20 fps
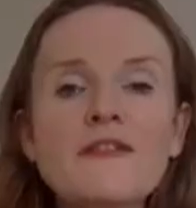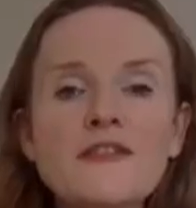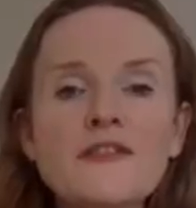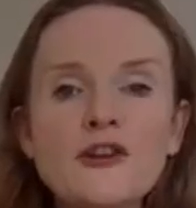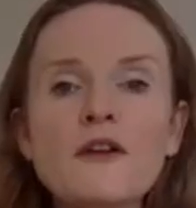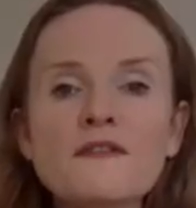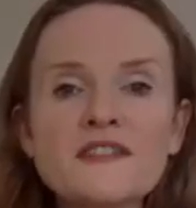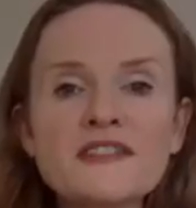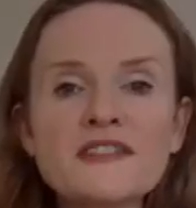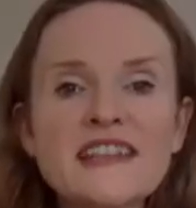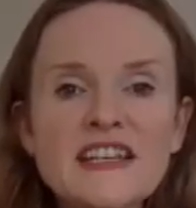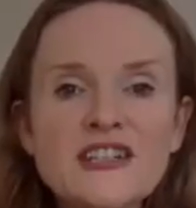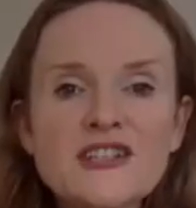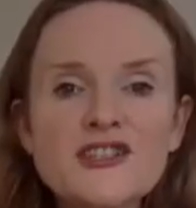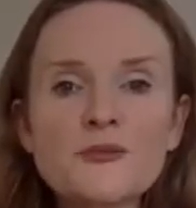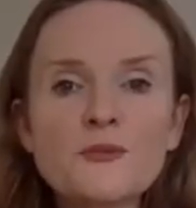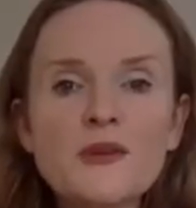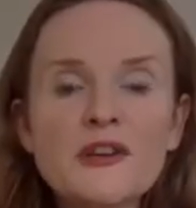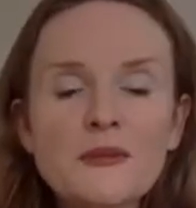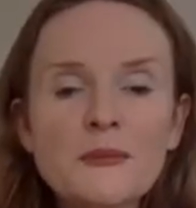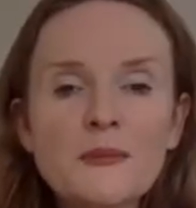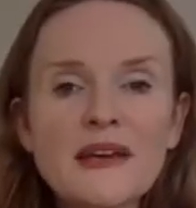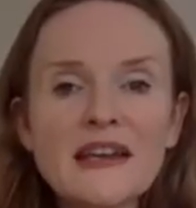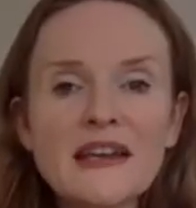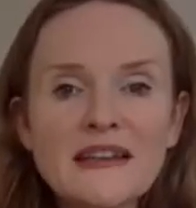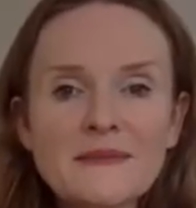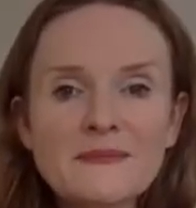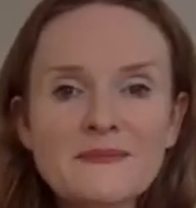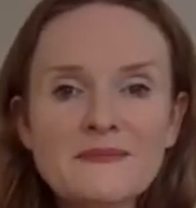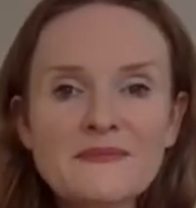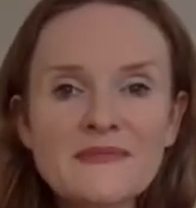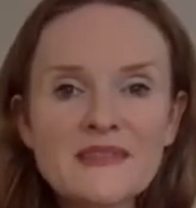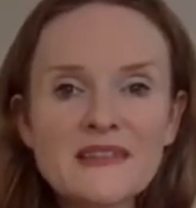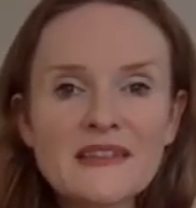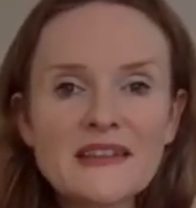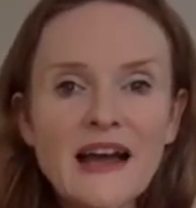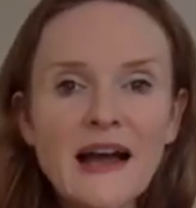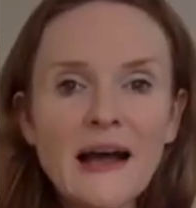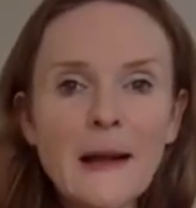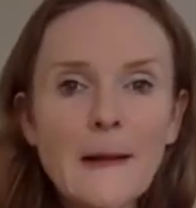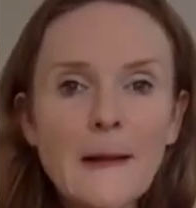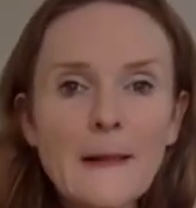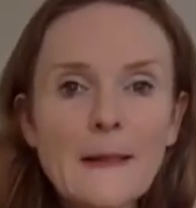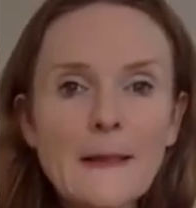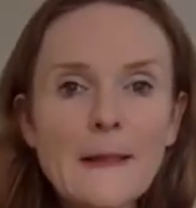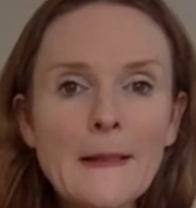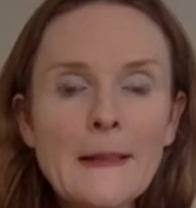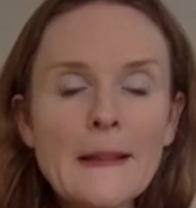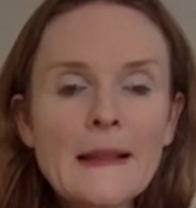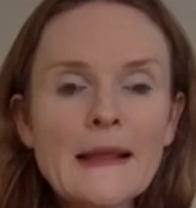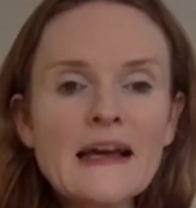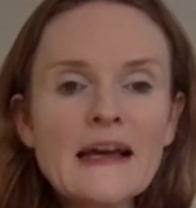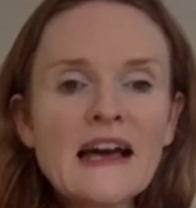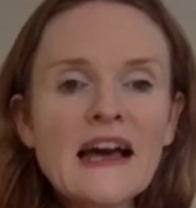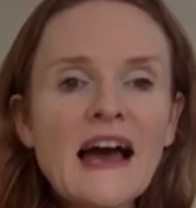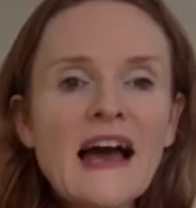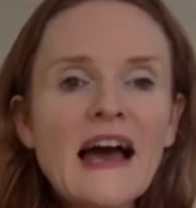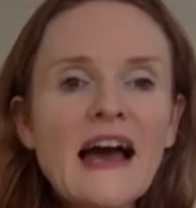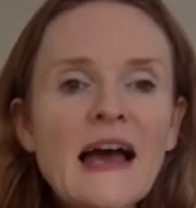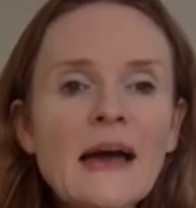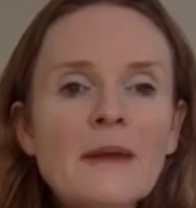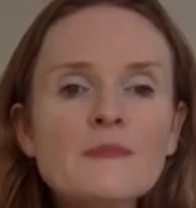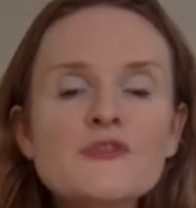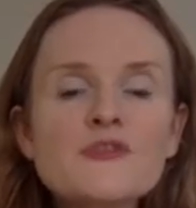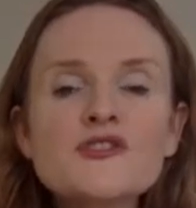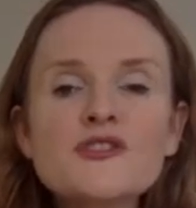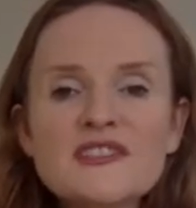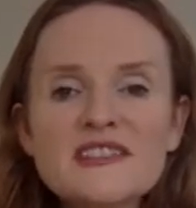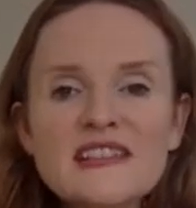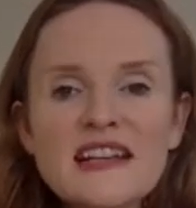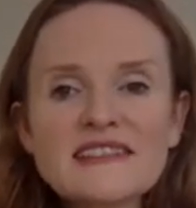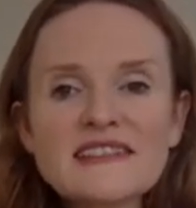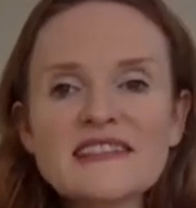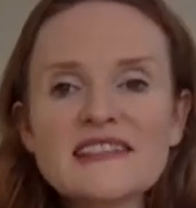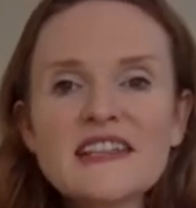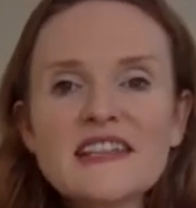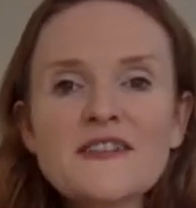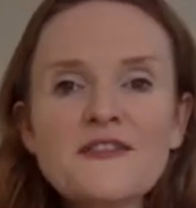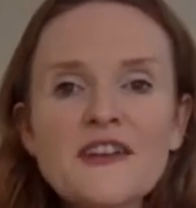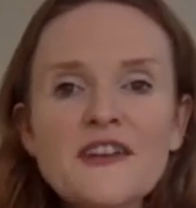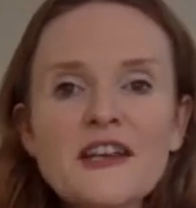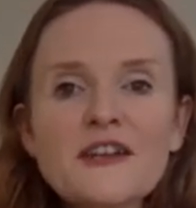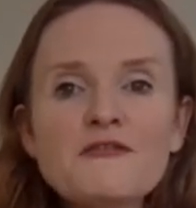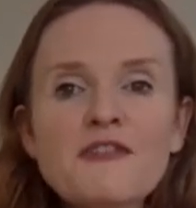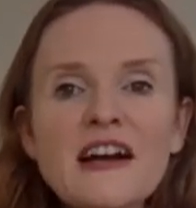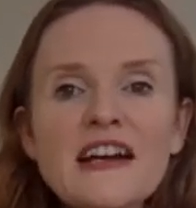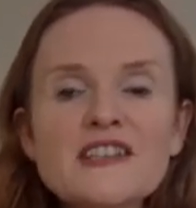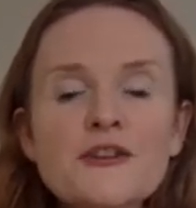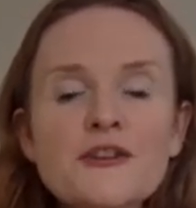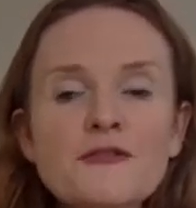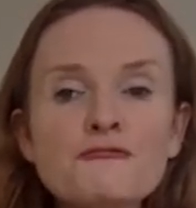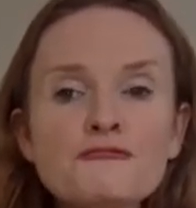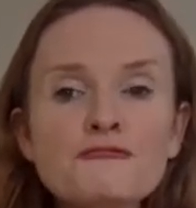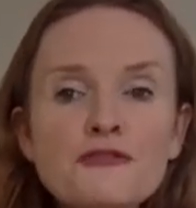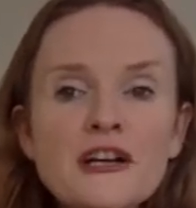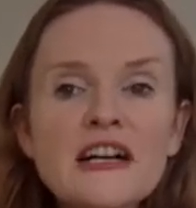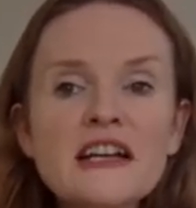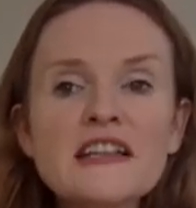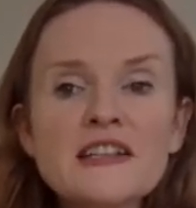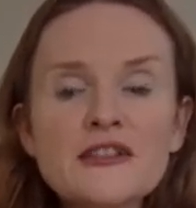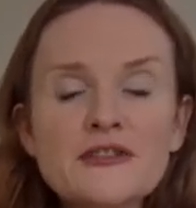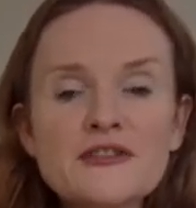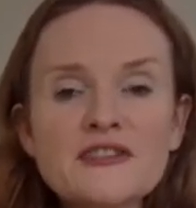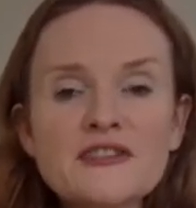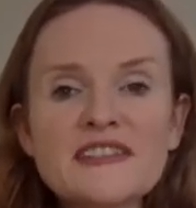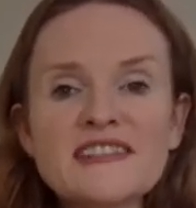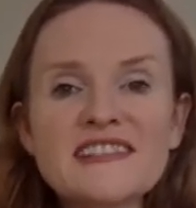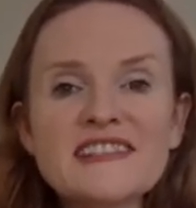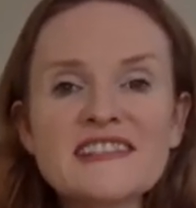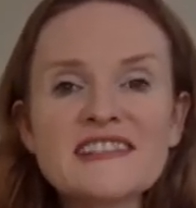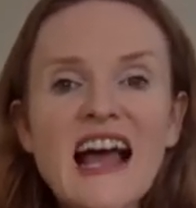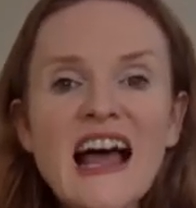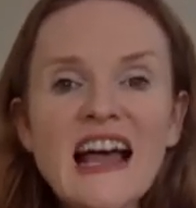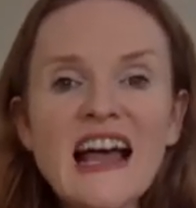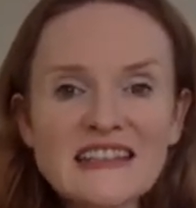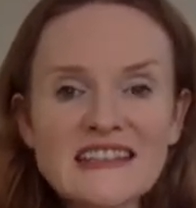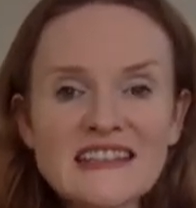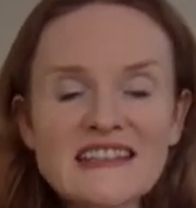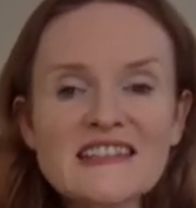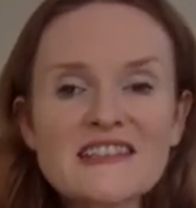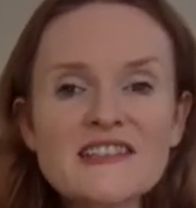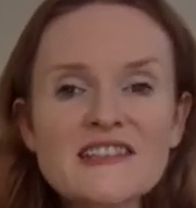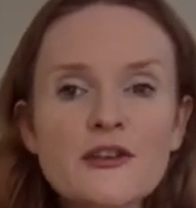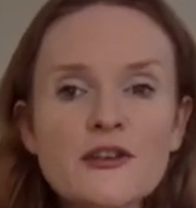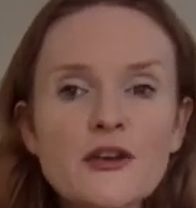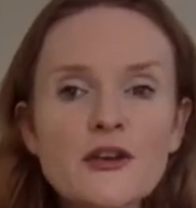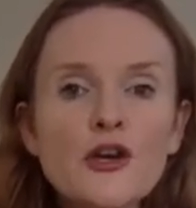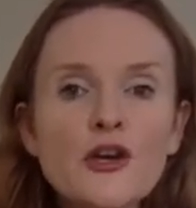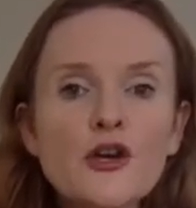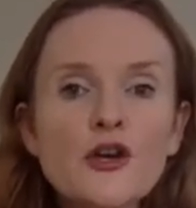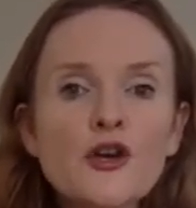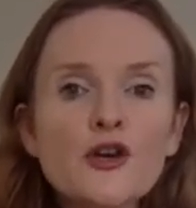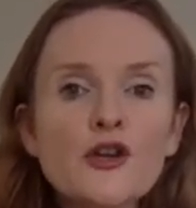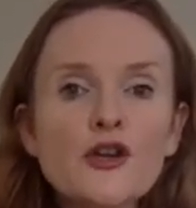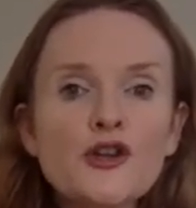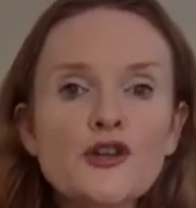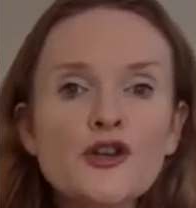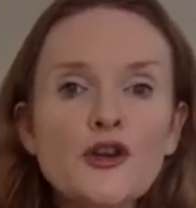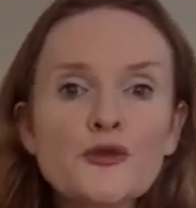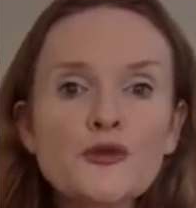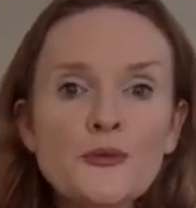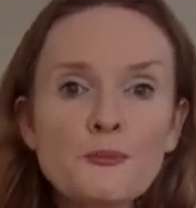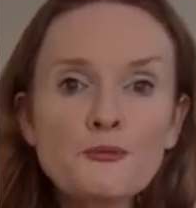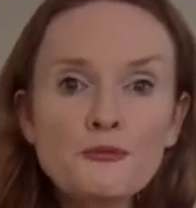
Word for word: a conversation with me? Yeah. Um, does that CV writer really understand, you know, the